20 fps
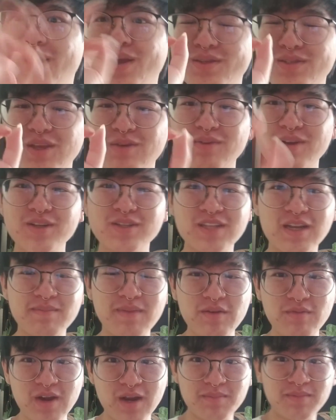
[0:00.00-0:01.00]
So I'm gonna stop
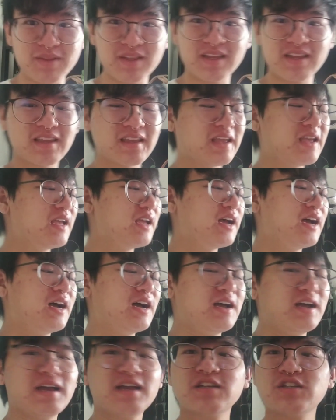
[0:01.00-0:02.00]
my rambling
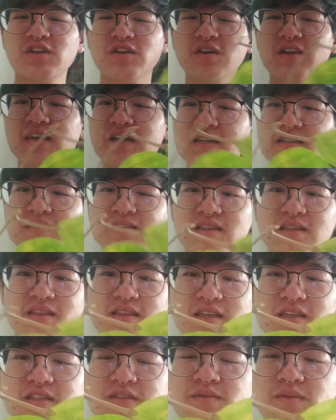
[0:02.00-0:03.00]
and show you guys
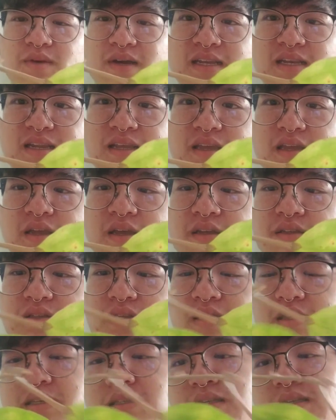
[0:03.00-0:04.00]
this one.
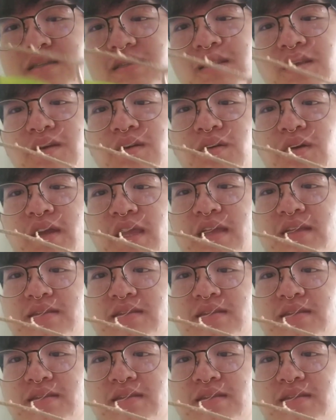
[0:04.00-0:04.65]
So this is the Hoya